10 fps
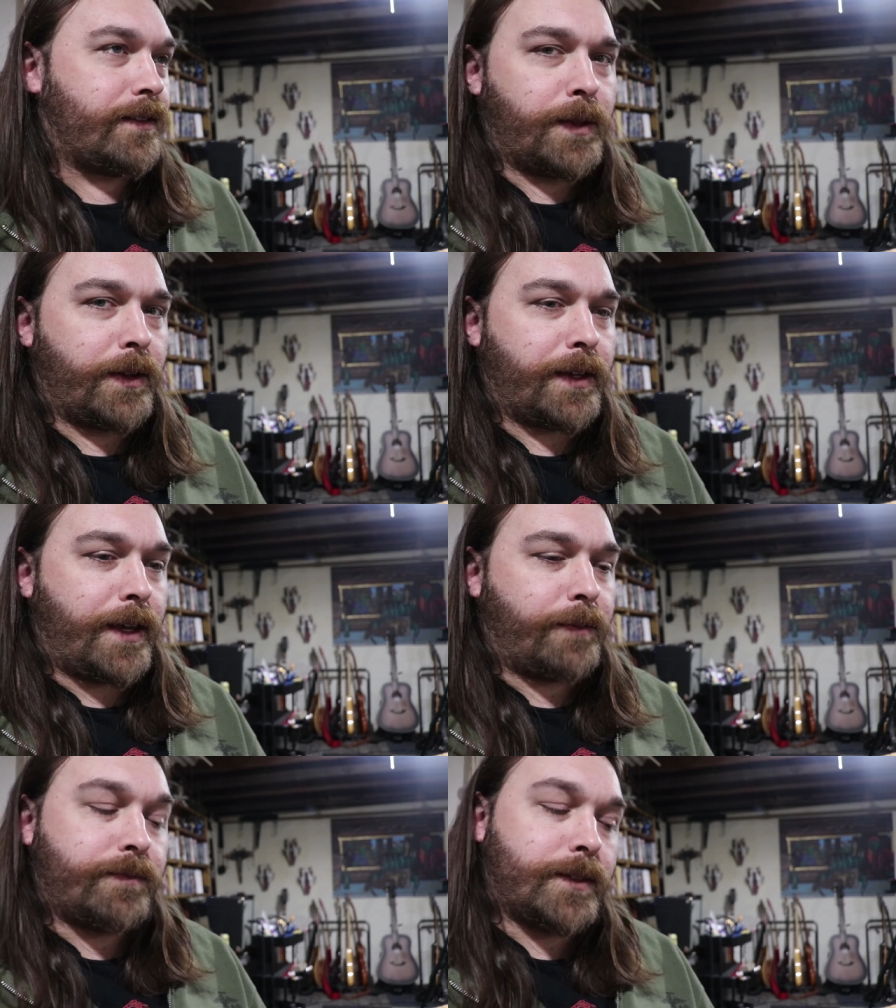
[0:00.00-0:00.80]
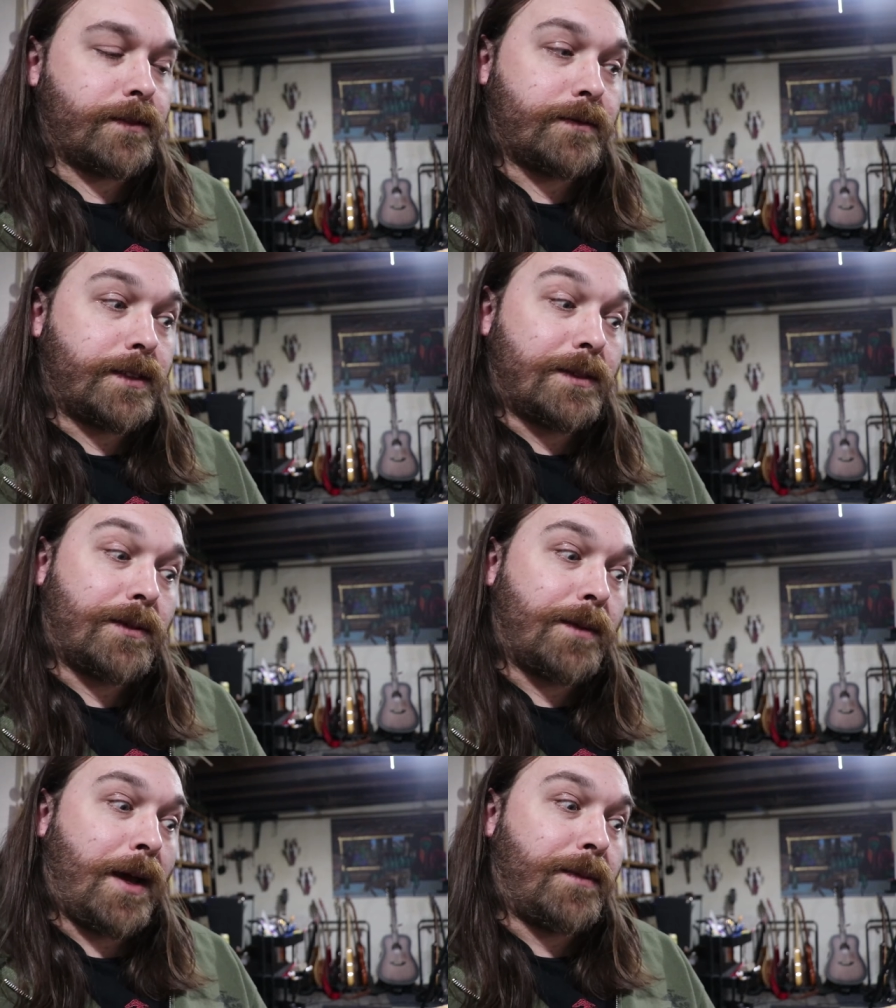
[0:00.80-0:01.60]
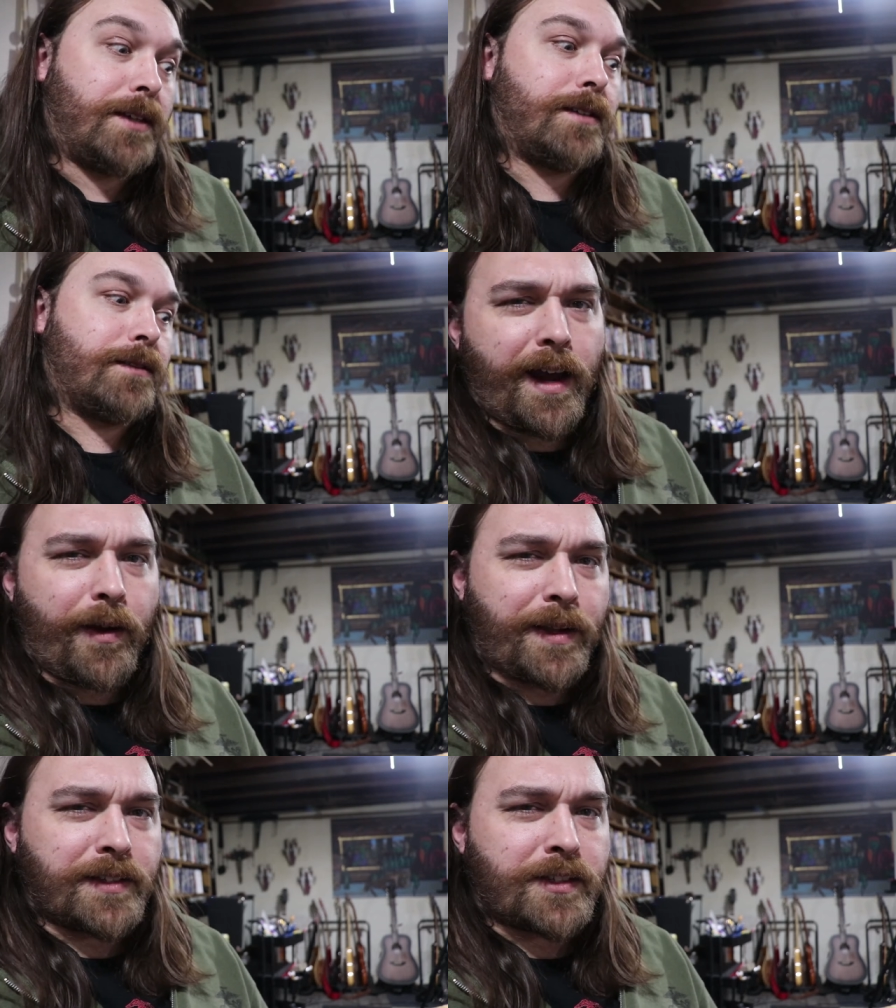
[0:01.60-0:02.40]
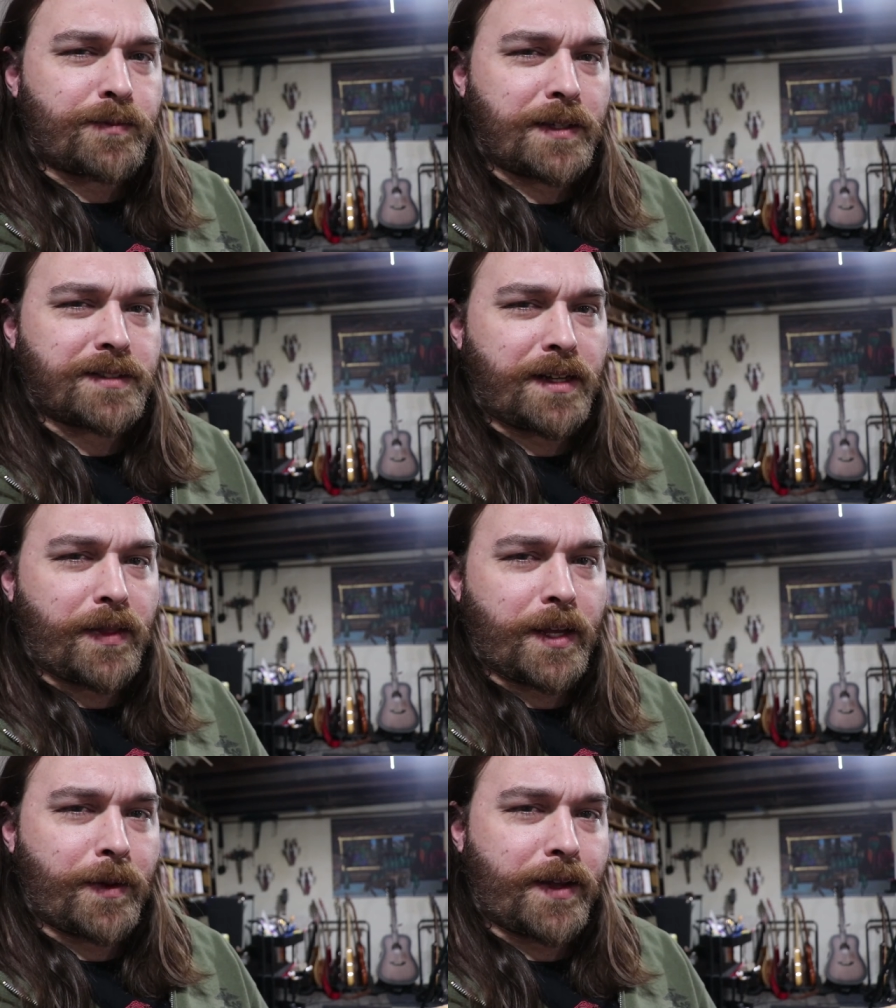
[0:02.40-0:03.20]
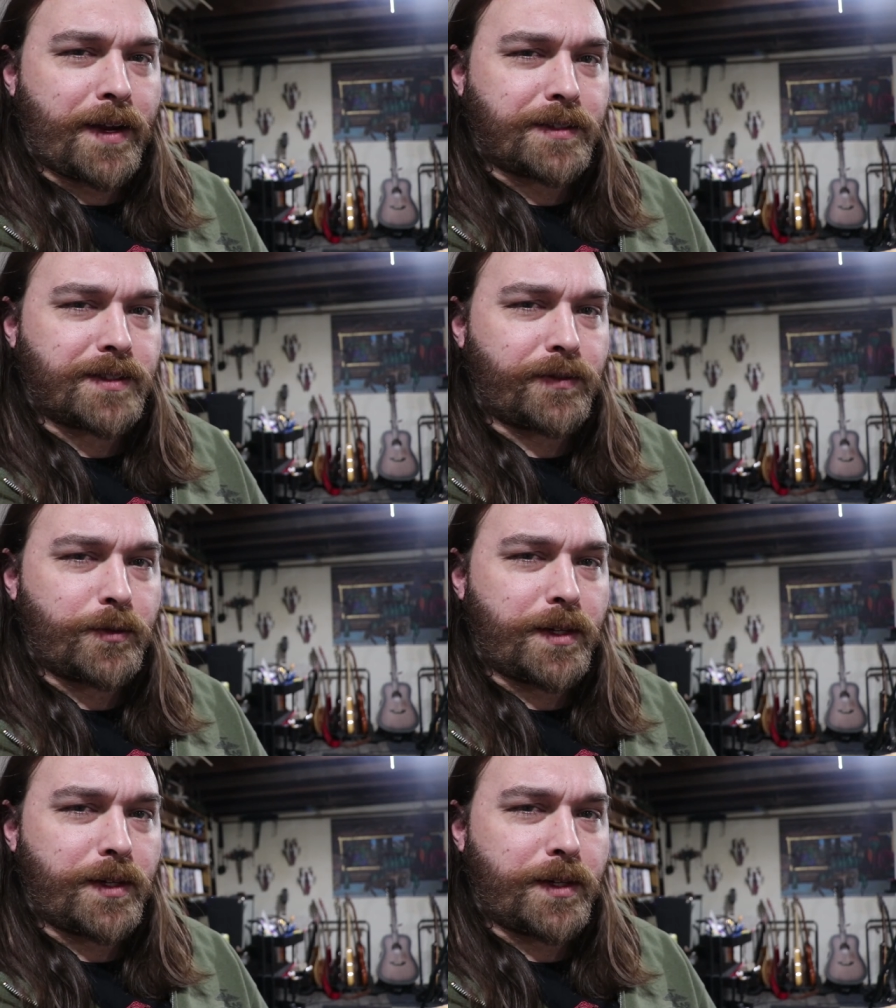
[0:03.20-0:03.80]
But, like, hey, you know, what about me? I don't know. I guess it's best not to think about that kind of stuff too